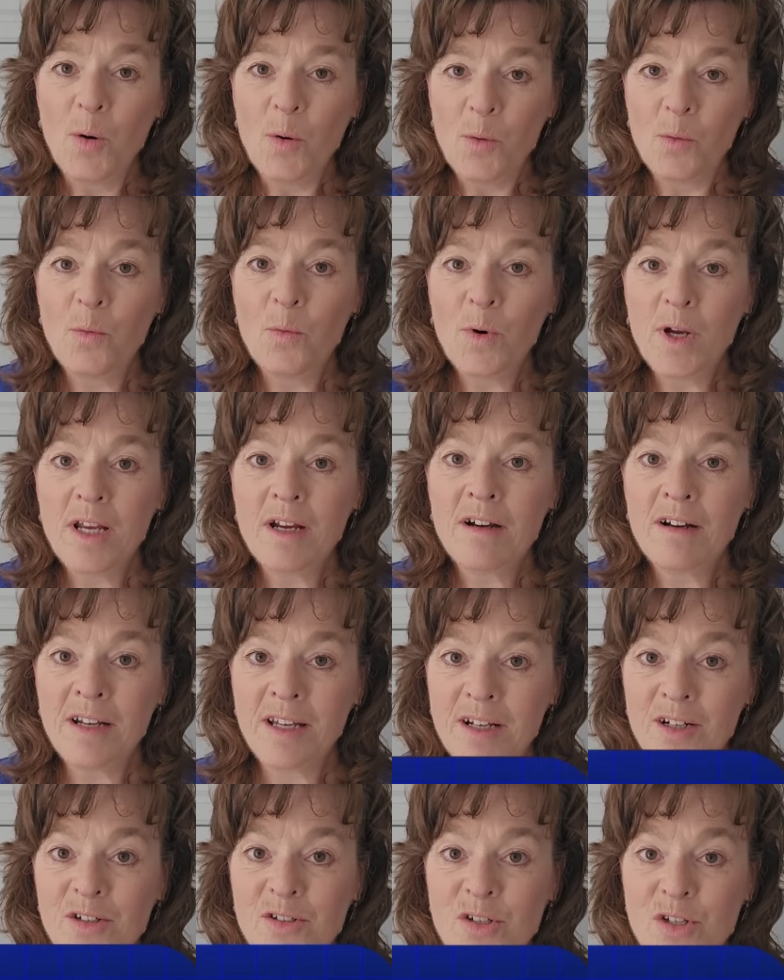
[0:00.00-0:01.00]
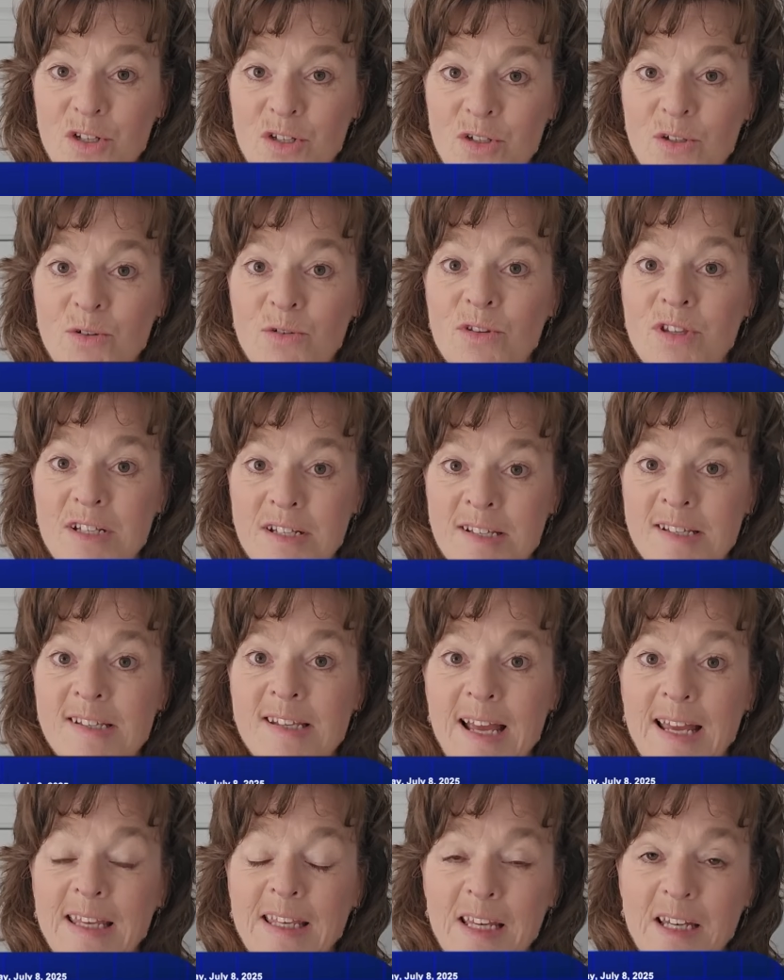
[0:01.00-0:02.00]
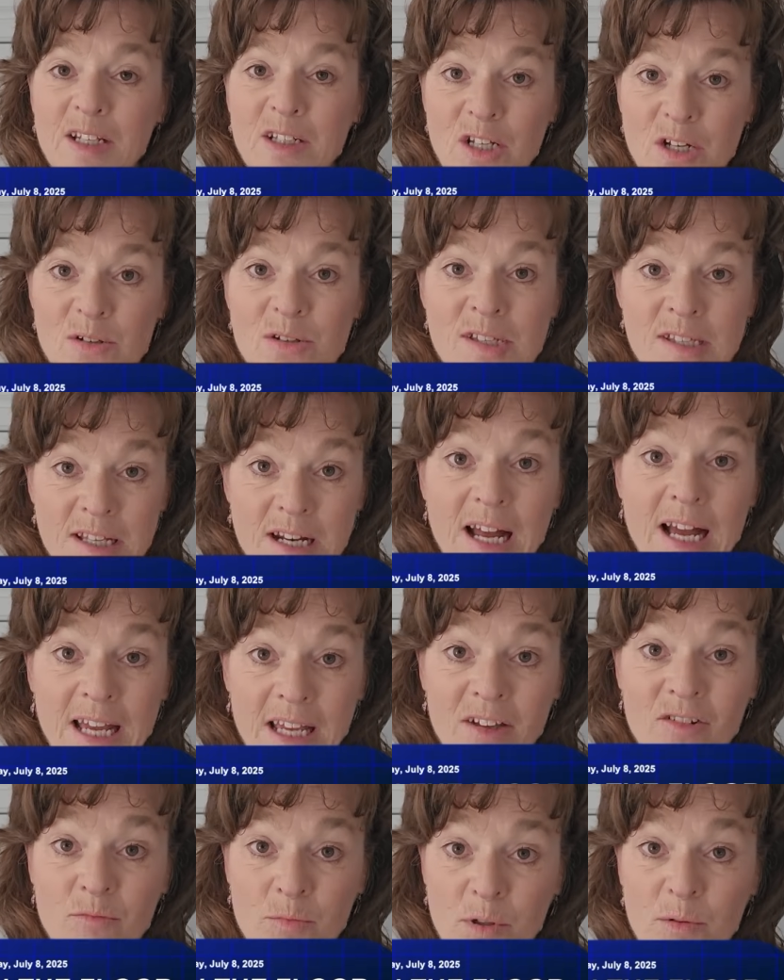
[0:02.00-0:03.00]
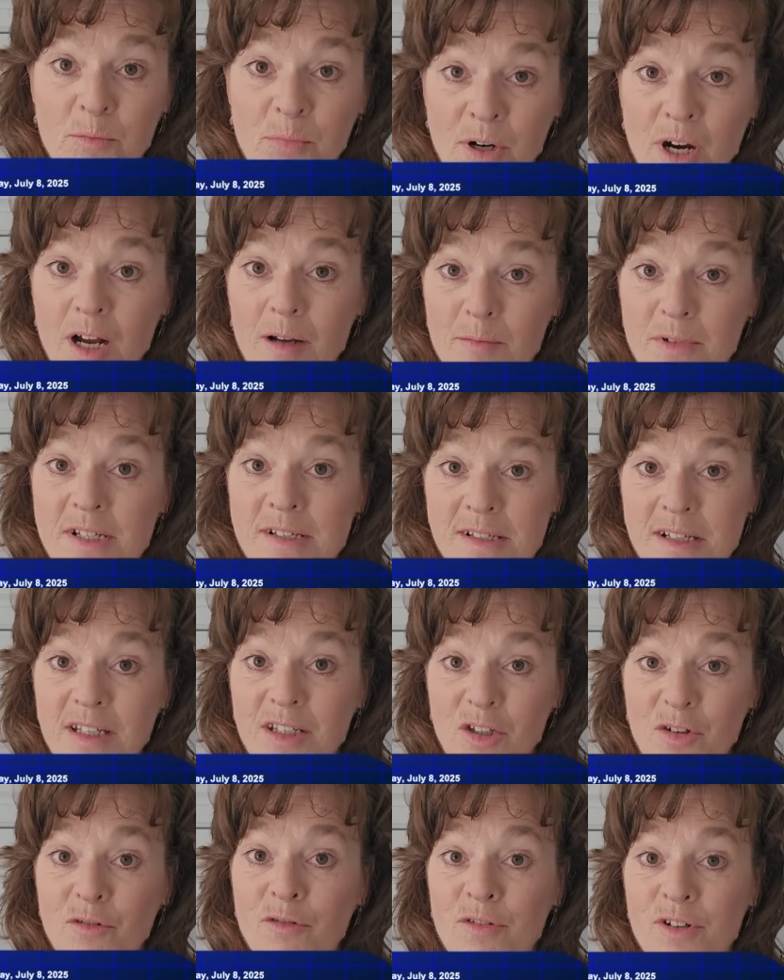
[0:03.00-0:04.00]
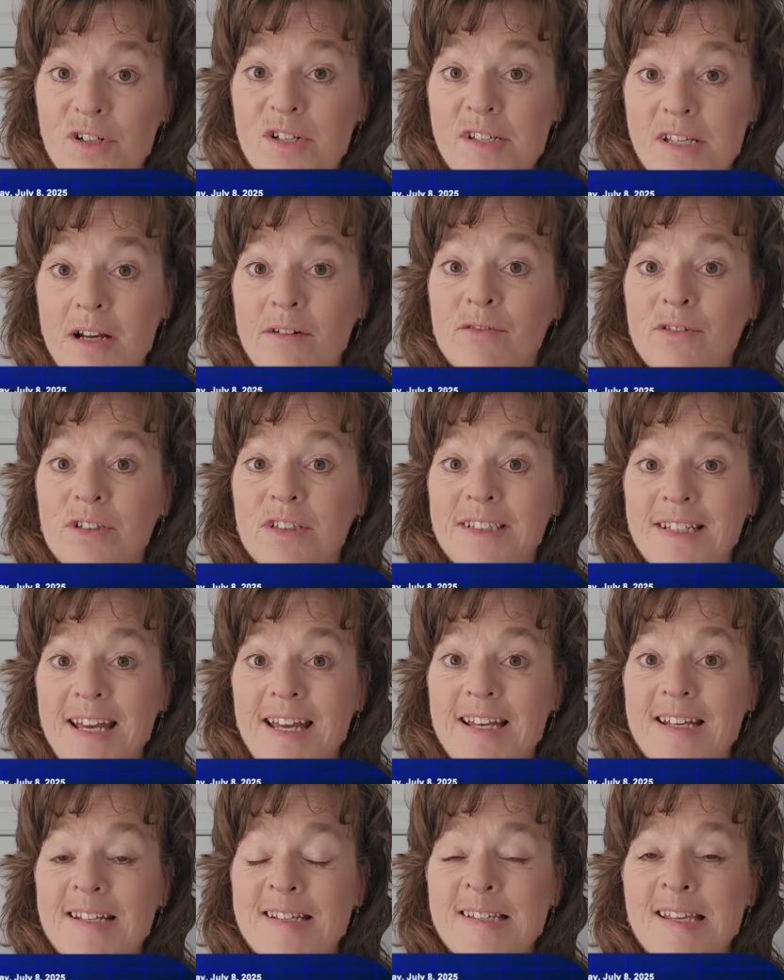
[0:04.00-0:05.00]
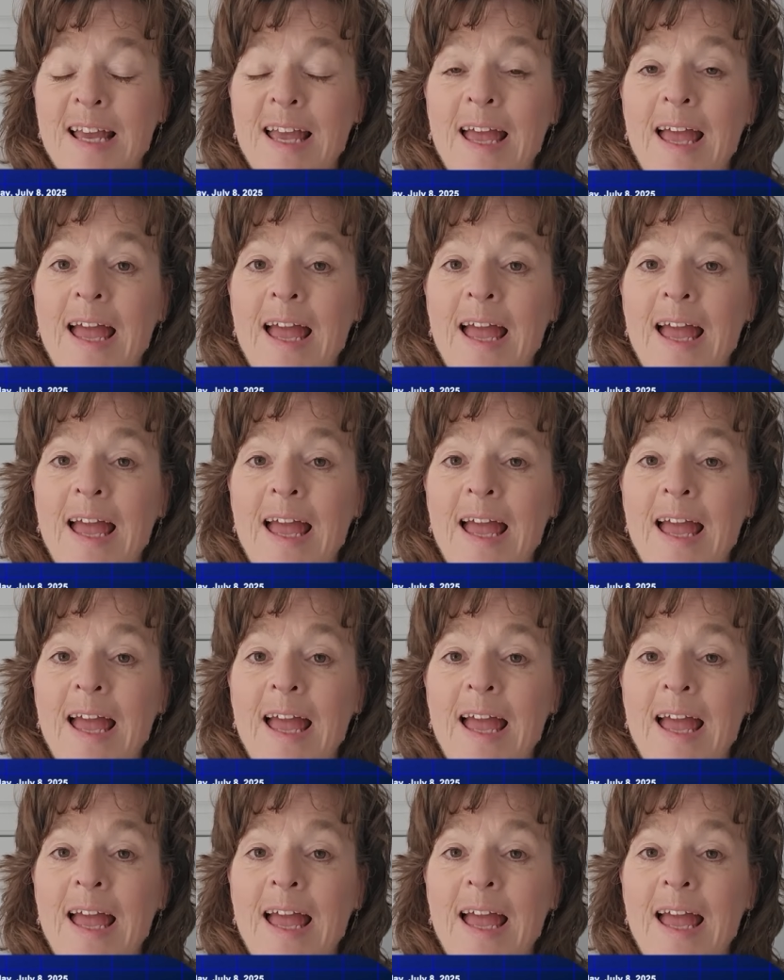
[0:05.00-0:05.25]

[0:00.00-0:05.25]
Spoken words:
We are here to do the psychic notes that I have been promising you for several days.